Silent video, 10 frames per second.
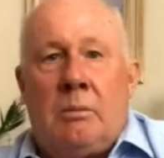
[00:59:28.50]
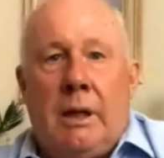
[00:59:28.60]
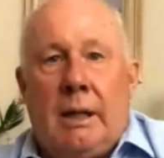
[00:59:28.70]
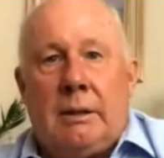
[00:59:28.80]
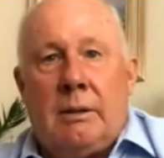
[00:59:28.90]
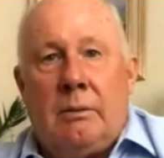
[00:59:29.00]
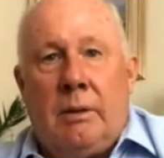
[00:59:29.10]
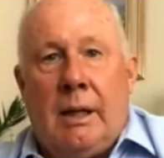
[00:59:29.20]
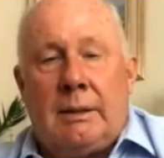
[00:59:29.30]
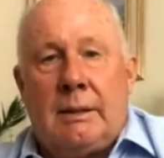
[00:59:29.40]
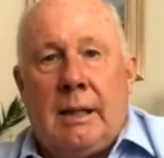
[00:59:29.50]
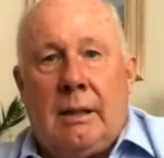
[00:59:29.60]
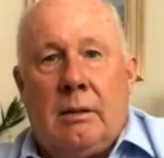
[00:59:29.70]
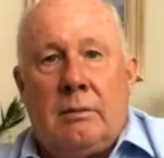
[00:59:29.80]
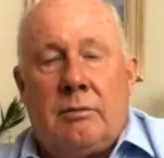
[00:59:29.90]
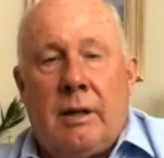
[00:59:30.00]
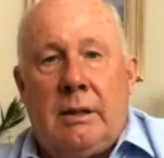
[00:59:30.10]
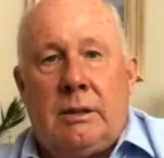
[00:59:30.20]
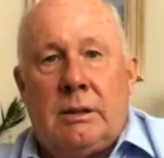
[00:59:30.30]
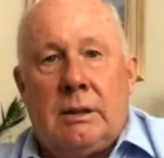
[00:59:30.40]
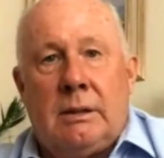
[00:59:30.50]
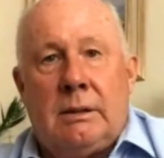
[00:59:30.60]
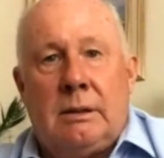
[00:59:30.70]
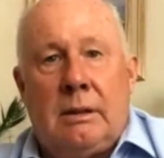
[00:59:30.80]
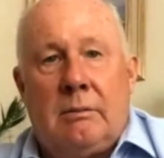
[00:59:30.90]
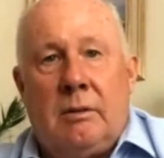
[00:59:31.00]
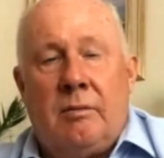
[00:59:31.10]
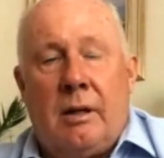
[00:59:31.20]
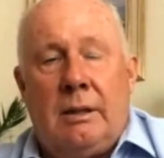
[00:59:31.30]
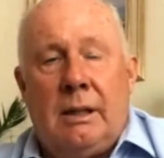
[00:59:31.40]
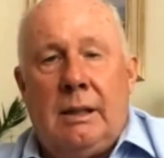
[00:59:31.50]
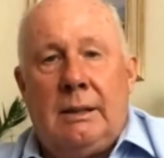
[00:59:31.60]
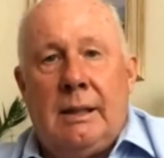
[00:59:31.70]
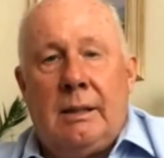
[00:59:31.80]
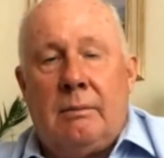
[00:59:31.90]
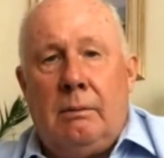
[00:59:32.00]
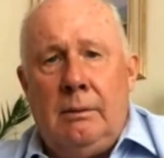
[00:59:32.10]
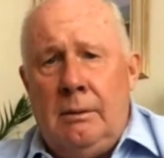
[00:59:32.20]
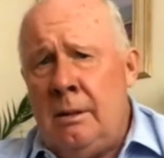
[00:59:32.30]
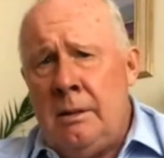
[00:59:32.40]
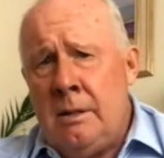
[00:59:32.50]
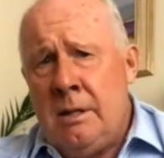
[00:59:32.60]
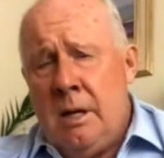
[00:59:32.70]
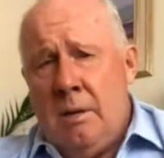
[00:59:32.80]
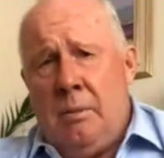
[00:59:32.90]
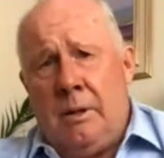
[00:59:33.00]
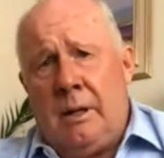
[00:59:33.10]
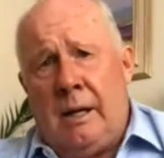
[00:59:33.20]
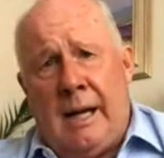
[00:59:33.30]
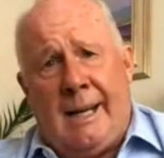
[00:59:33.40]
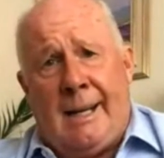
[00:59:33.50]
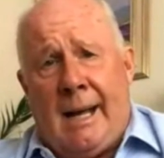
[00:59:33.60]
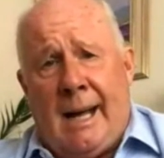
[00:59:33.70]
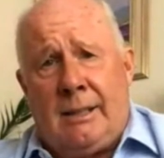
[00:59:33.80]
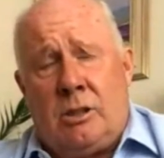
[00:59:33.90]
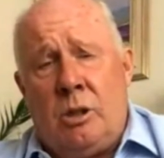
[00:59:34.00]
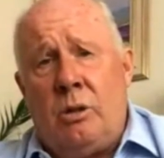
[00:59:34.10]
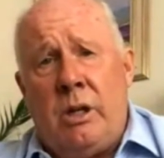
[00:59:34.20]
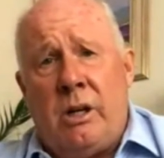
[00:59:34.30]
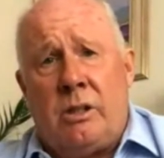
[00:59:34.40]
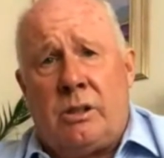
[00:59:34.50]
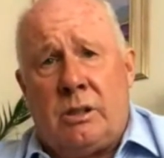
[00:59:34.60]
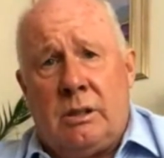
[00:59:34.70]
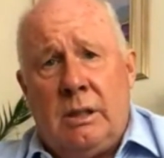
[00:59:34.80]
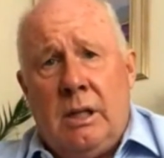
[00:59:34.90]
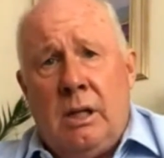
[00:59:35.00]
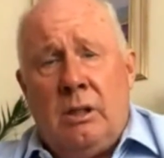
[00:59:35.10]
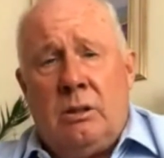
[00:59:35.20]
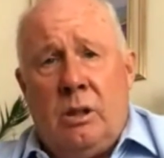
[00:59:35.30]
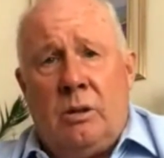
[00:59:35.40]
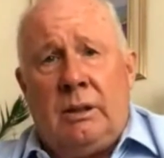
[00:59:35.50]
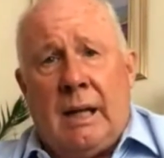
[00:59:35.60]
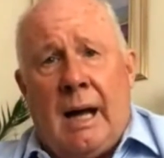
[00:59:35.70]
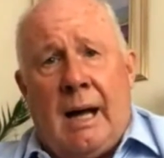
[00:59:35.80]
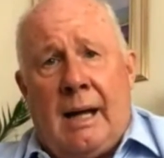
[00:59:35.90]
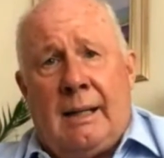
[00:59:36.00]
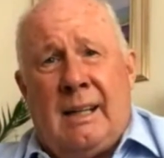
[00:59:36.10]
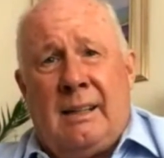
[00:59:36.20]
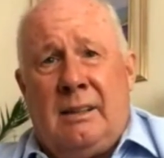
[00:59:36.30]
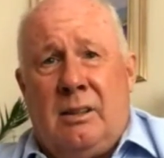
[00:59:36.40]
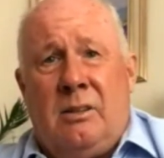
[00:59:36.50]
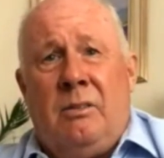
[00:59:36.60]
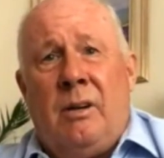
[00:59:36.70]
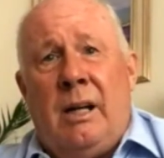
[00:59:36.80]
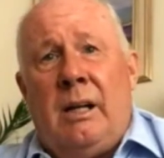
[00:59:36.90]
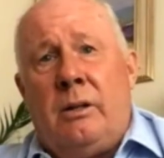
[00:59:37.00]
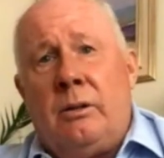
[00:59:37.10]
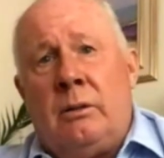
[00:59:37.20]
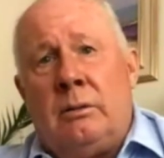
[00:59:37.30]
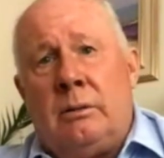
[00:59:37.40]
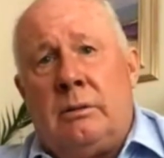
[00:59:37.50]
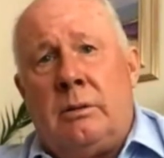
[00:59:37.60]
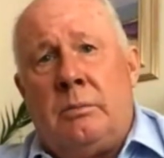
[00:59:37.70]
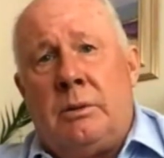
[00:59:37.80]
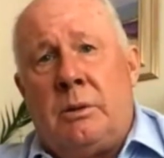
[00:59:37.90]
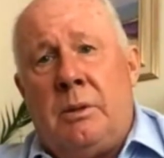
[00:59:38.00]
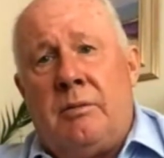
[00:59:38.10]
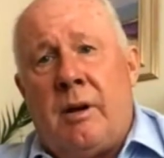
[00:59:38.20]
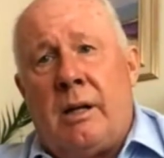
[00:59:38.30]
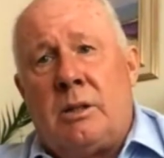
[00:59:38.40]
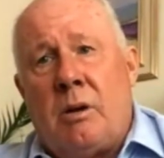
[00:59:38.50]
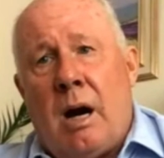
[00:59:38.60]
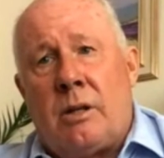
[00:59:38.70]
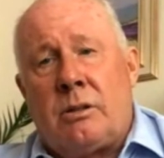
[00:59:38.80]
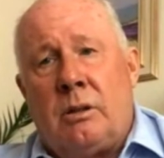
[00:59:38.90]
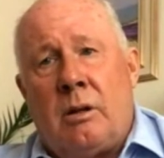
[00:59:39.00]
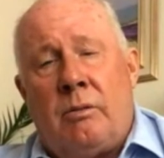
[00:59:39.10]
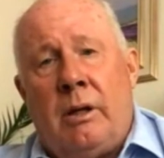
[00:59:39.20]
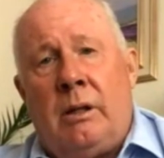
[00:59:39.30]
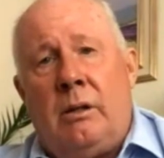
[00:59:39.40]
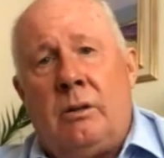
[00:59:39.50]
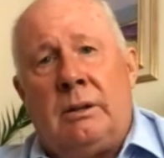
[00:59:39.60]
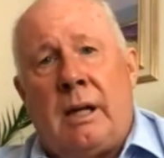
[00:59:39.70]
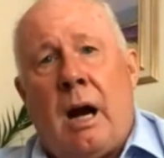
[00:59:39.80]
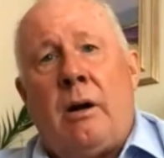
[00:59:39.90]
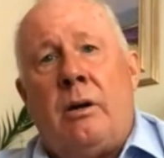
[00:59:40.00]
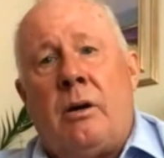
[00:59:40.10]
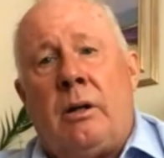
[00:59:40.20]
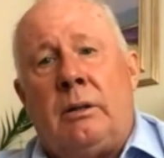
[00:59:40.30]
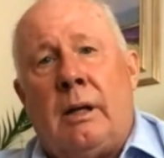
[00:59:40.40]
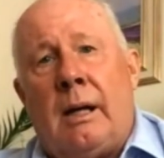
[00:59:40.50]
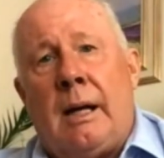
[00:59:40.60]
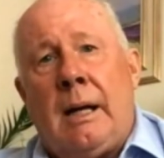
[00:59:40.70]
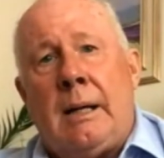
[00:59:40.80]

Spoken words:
we had to take on the French, and we very nearly did it. But I had 2 years doing that, and I really couldn't. To be fair to Arsenal, I really couldn't carry on.